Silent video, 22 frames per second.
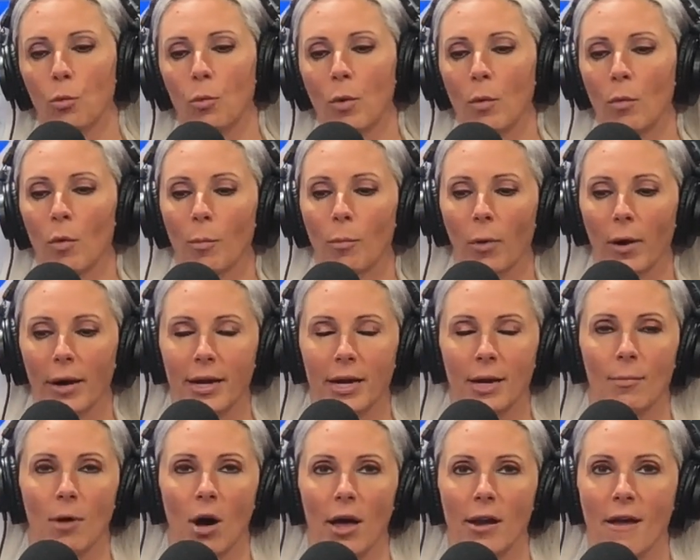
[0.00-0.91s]
We will bring
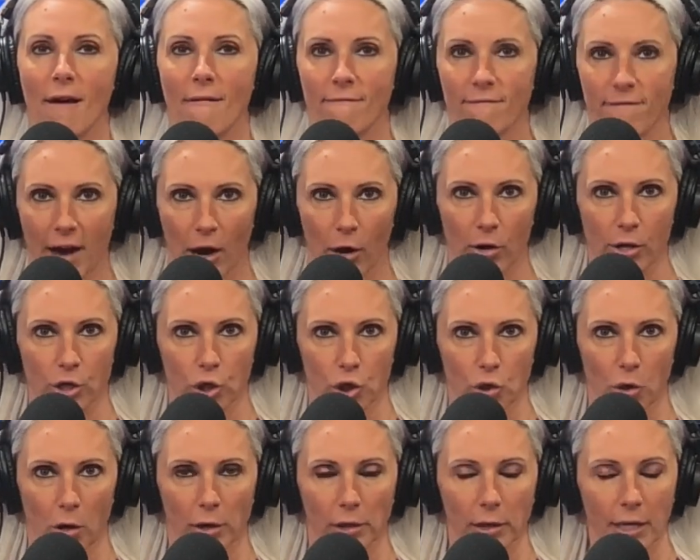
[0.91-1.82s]
him on very
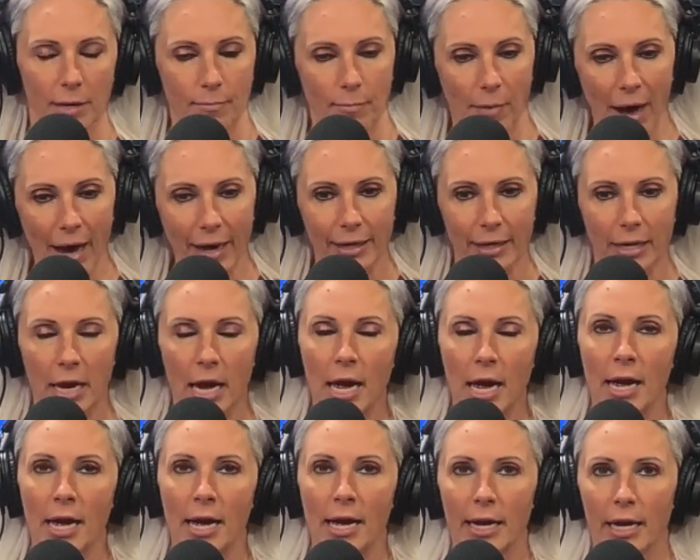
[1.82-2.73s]
shortly, but
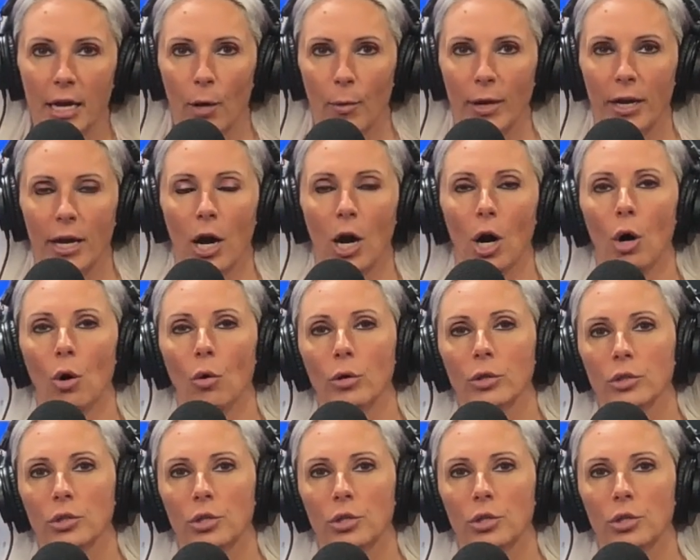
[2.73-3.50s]
here we go.